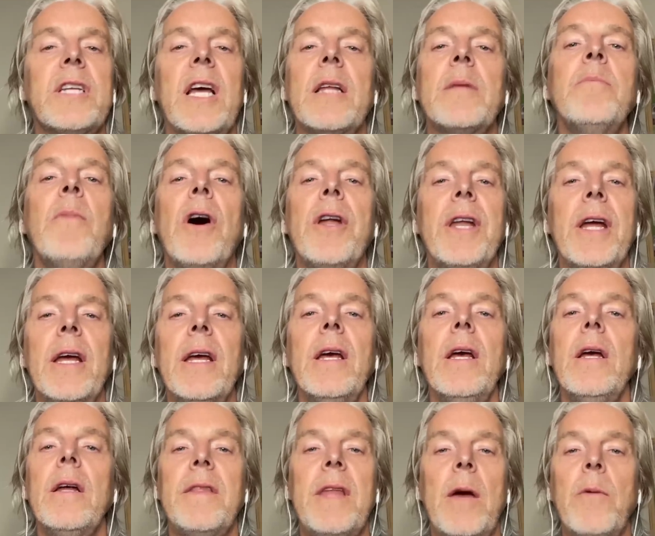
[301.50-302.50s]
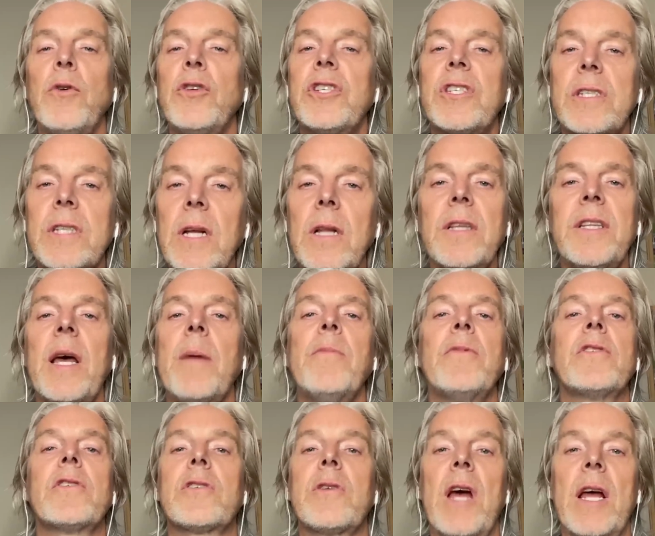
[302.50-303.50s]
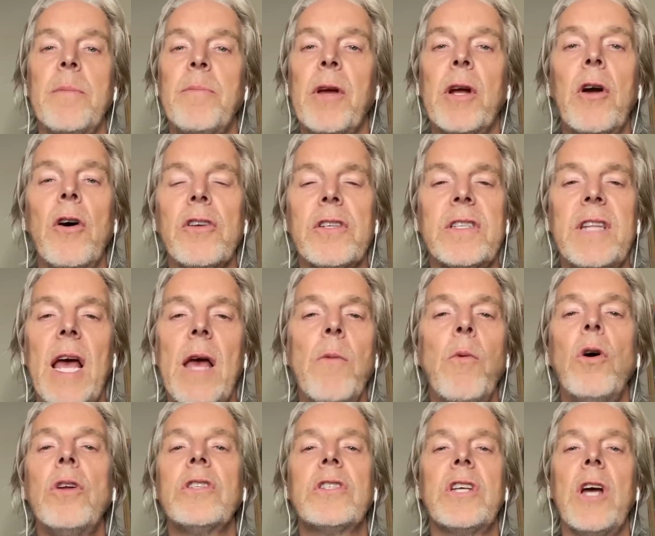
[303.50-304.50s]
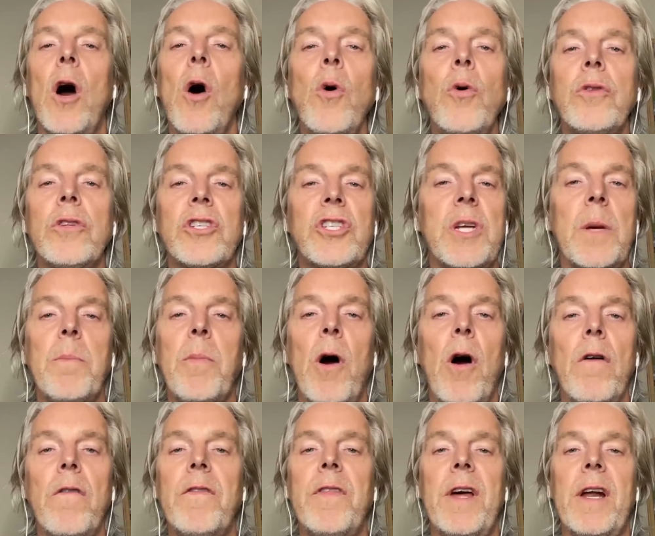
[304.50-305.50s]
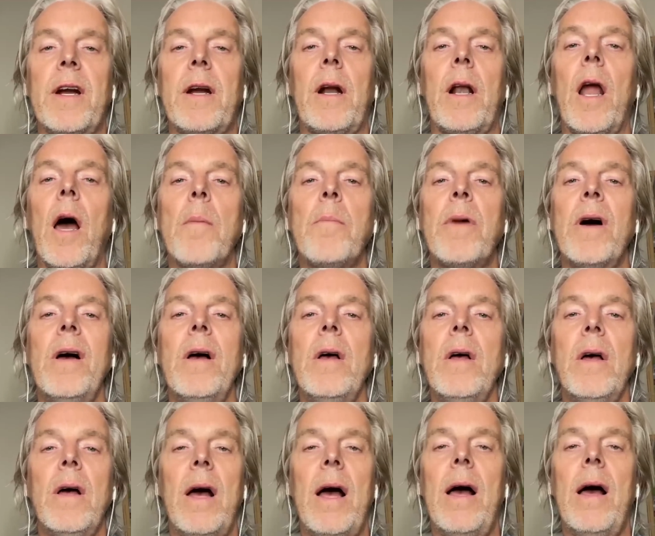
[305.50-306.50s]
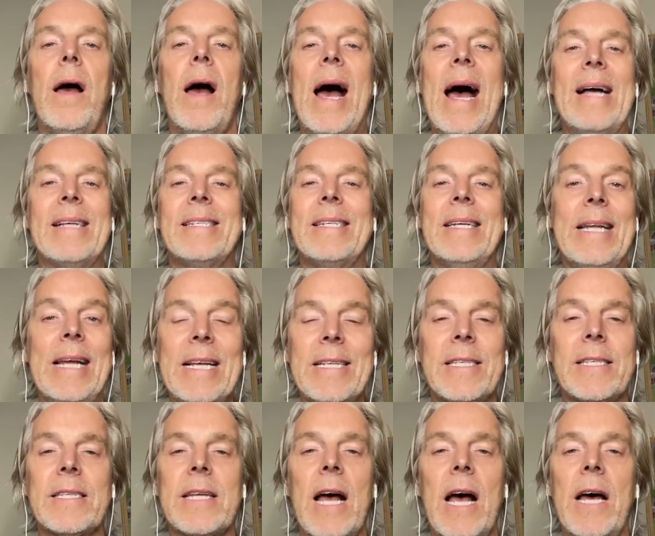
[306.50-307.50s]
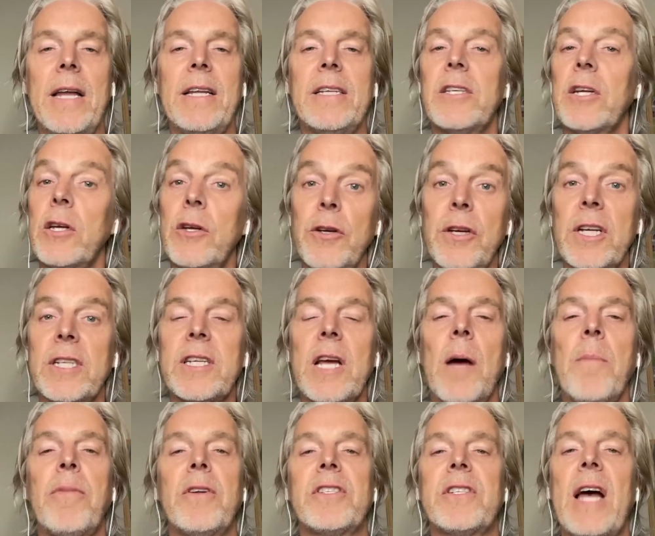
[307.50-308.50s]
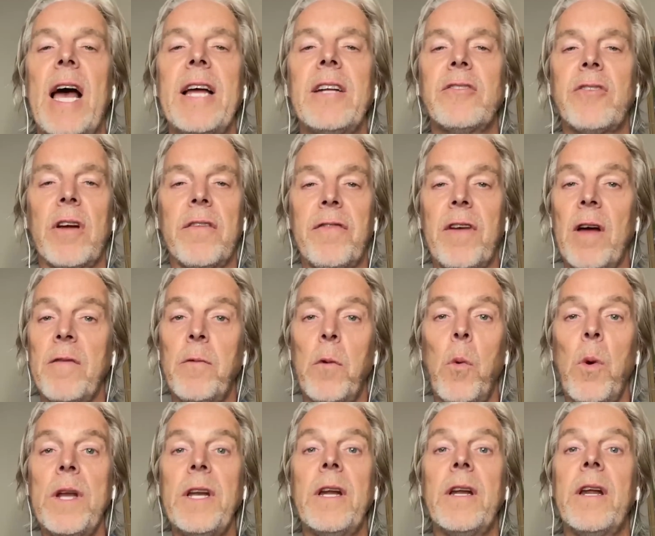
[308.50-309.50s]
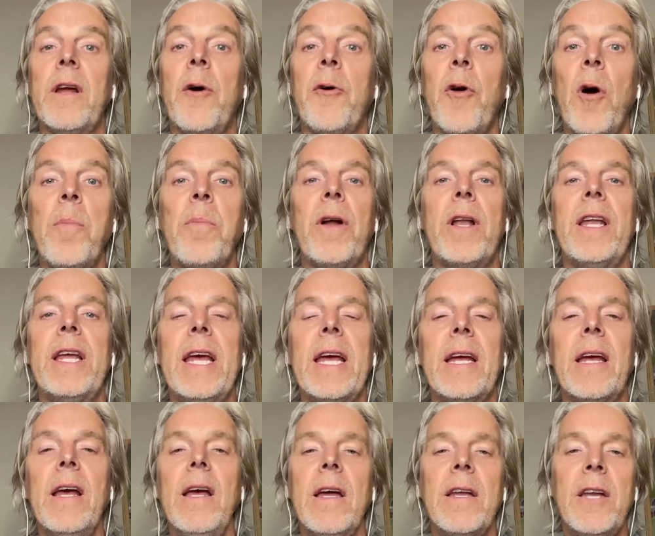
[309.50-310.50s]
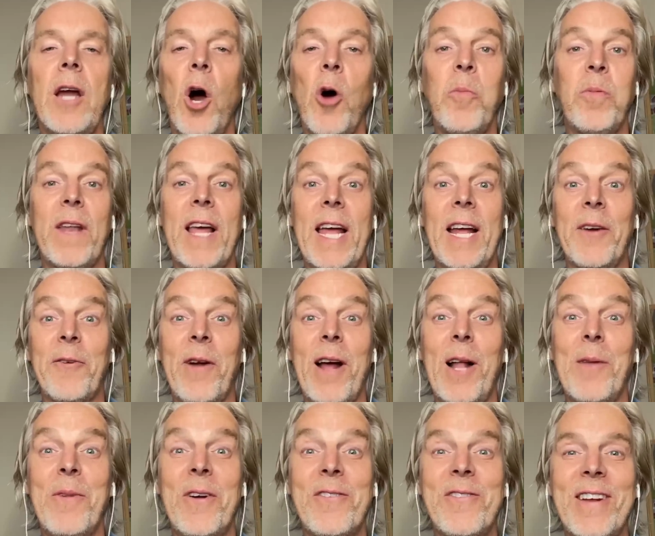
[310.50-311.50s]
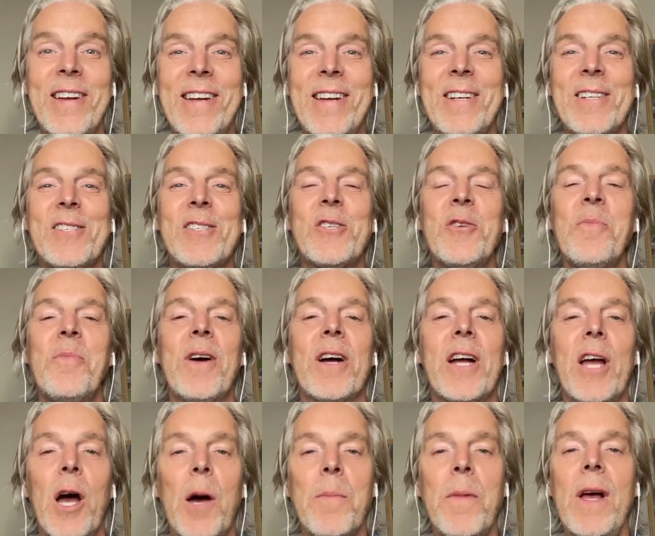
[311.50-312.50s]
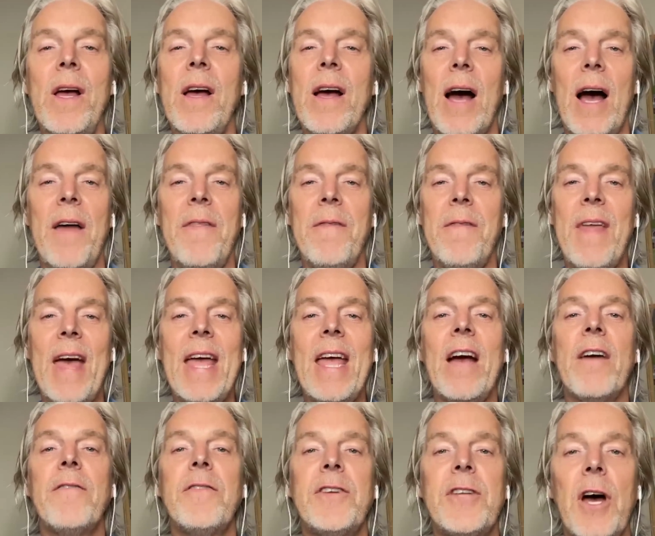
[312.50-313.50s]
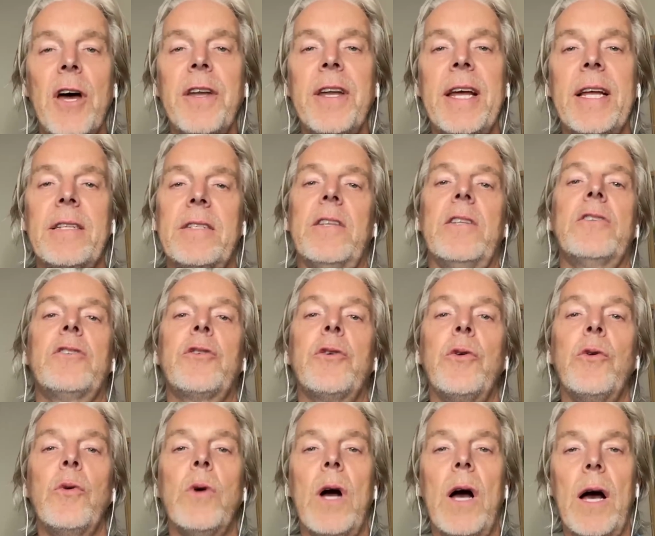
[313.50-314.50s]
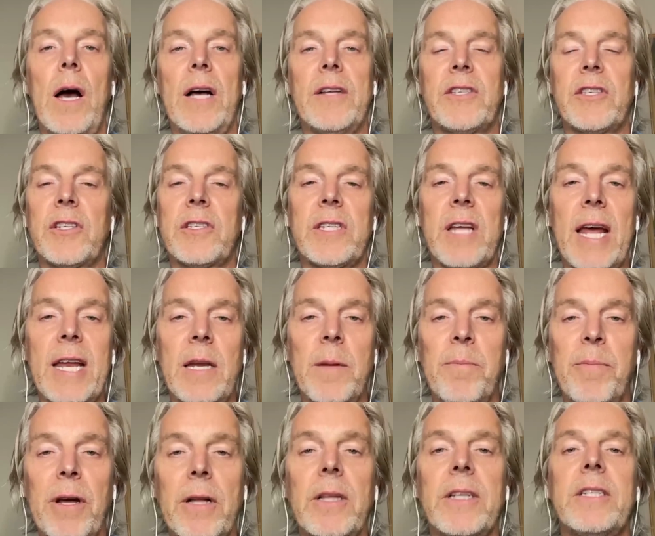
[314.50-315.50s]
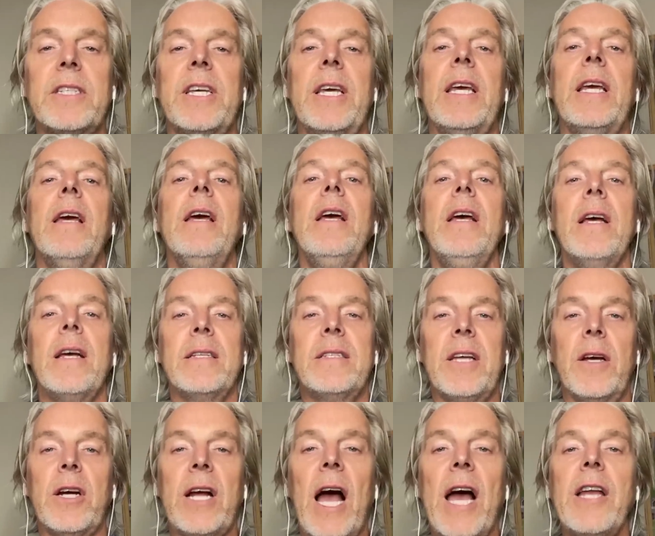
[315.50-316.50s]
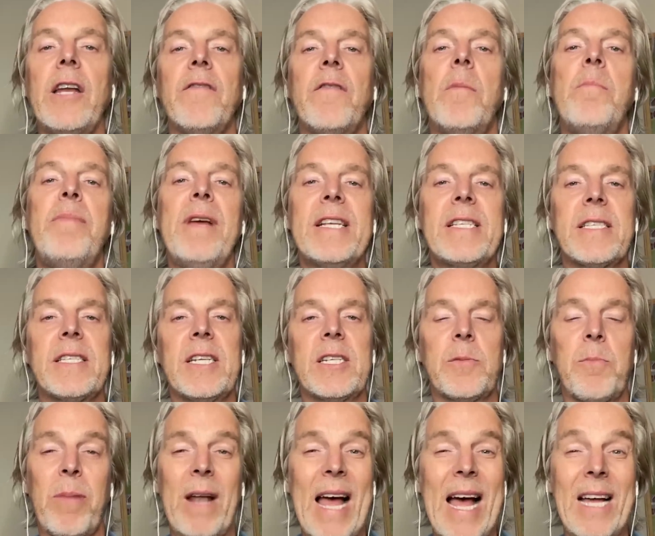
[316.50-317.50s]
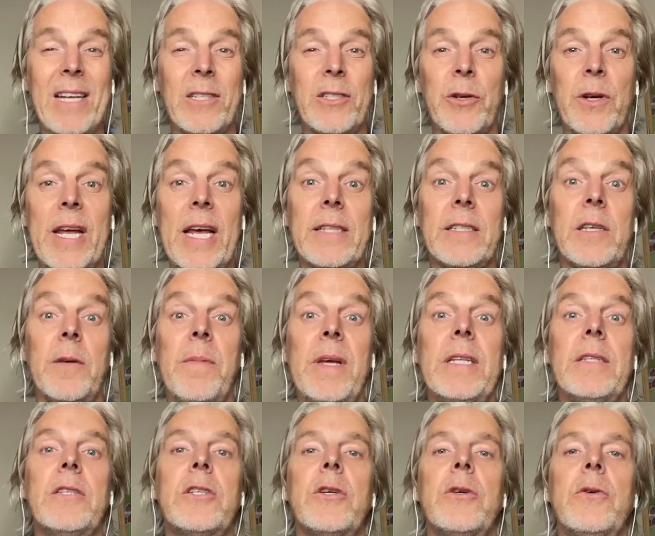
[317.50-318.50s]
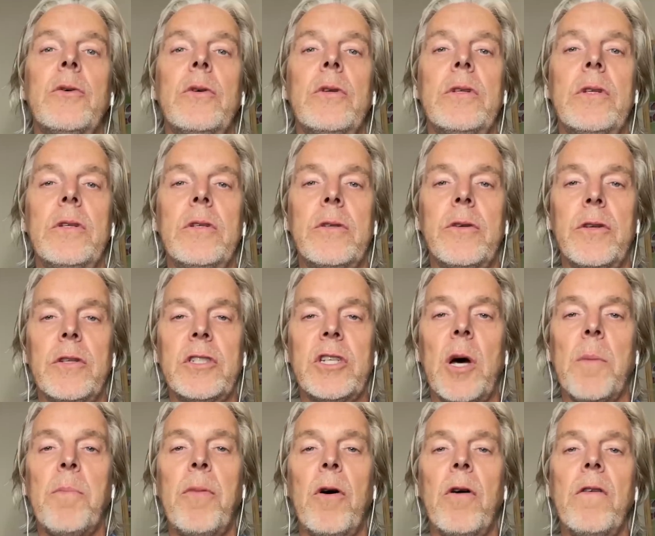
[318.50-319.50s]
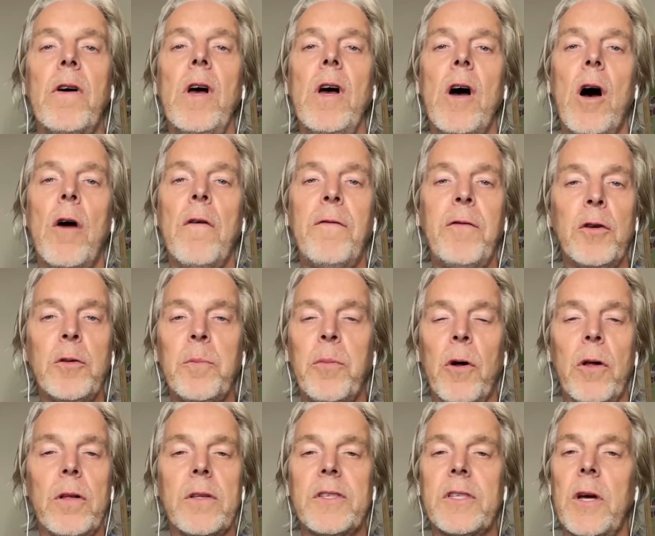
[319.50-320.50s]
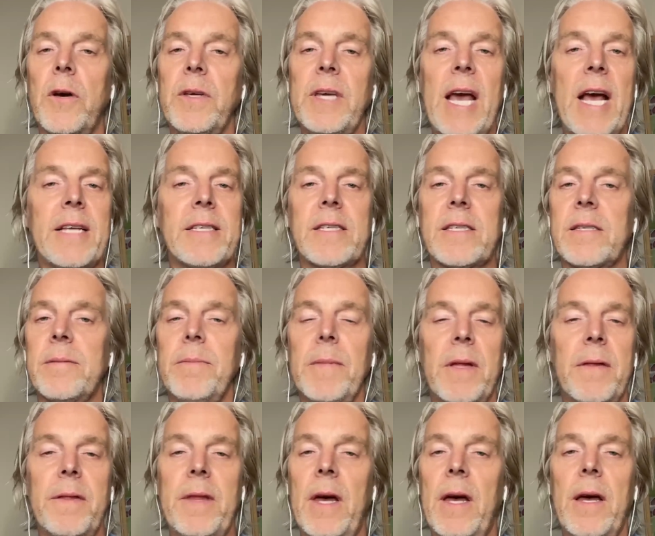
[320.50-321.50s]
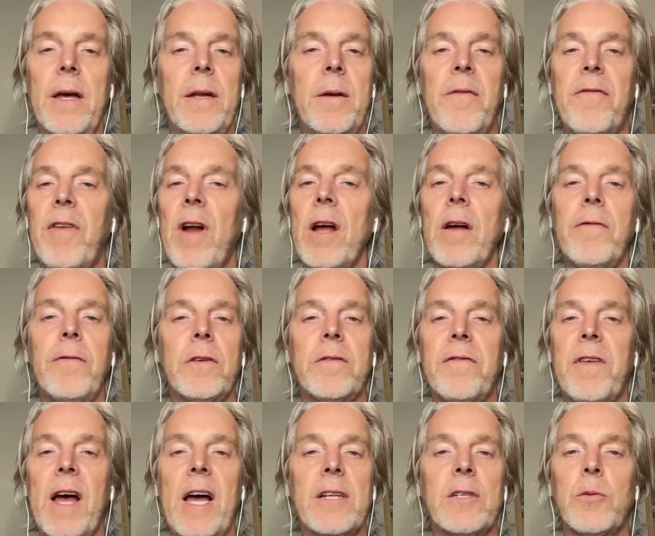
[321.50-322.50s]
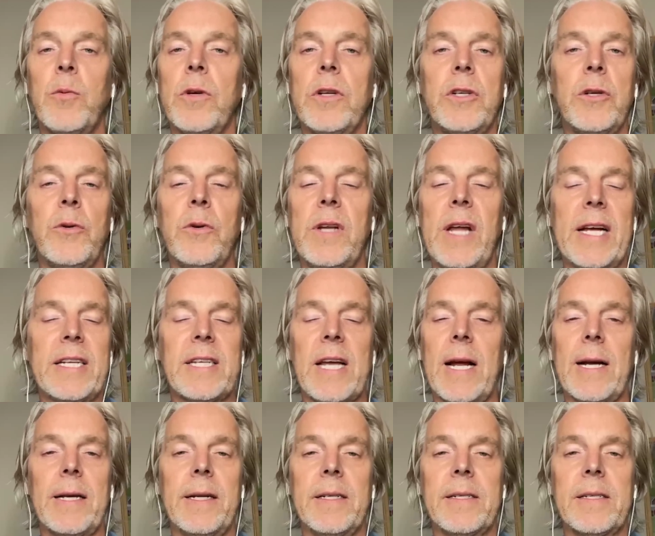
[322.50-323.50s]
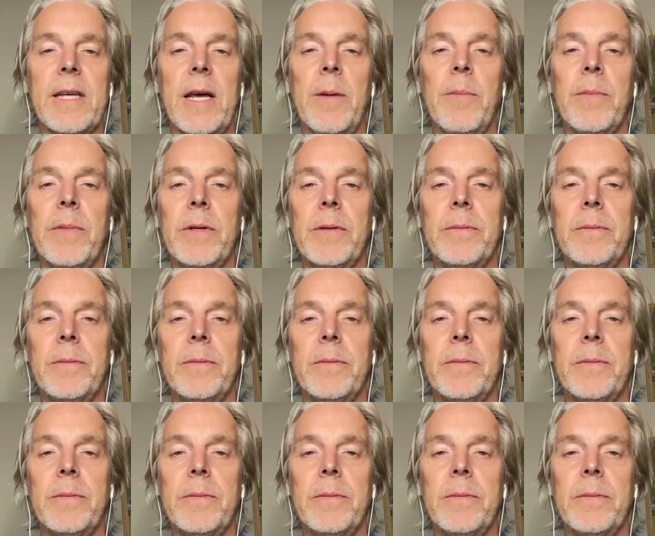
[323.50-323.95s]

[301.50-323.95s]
that money, they would still demonstrate because they want the ownership of their club as it is. And it's a good example of Eintracht Frankfurt winning the Europa League, now playing Real Madrid in the Super Cup. And they have done it through sustainability, to kind of a business plan to get them into to the top of football. So yes, the Frankfurt fans would do exactly the same.